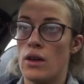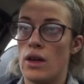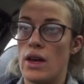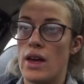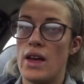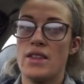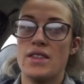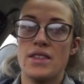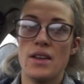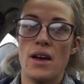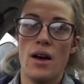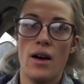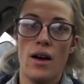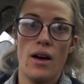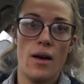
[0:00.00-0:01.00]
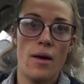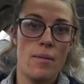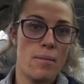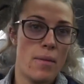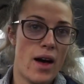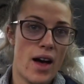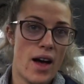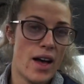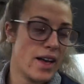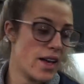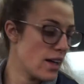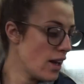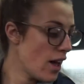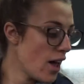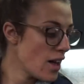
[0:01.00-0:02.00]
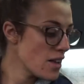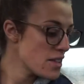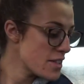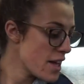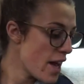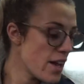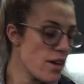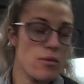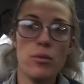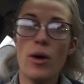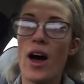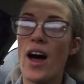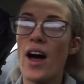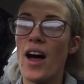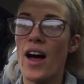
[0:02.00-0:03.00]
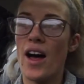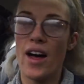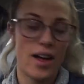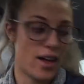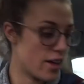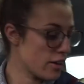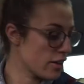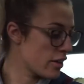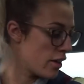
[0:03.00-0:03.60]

It's my last day at work.